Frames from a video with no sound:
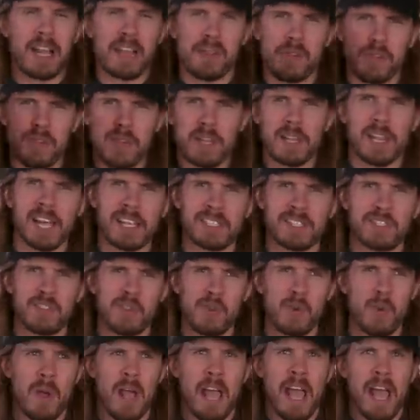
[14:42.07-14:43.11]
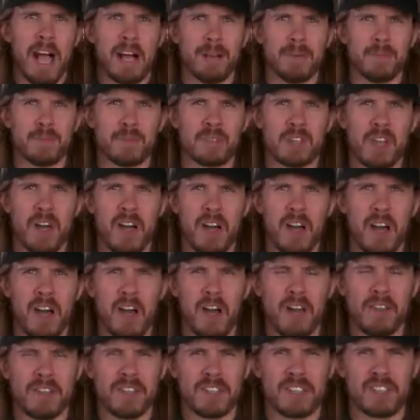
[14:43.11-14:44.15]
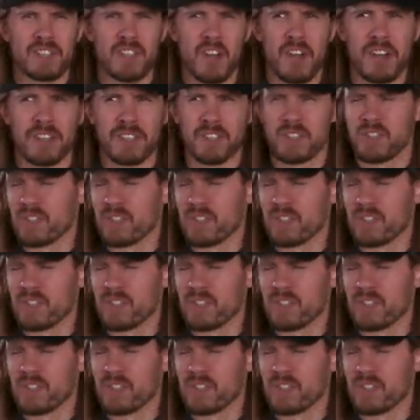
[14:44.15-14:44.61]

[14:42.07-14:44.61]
And they're the last two albums on the song.